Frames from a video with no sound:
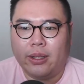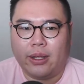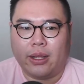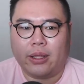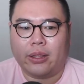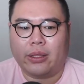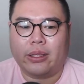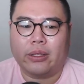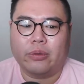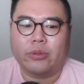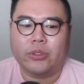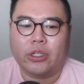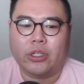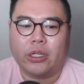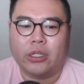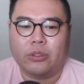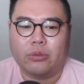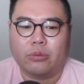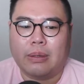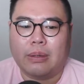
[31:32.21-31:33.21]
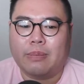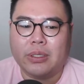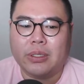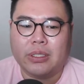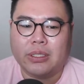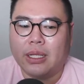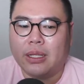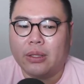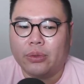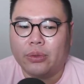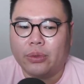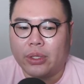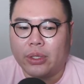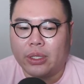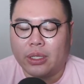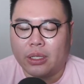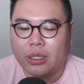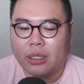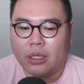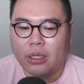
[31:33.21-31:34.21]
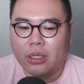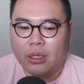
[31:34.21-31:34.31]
I think he was trying to represent the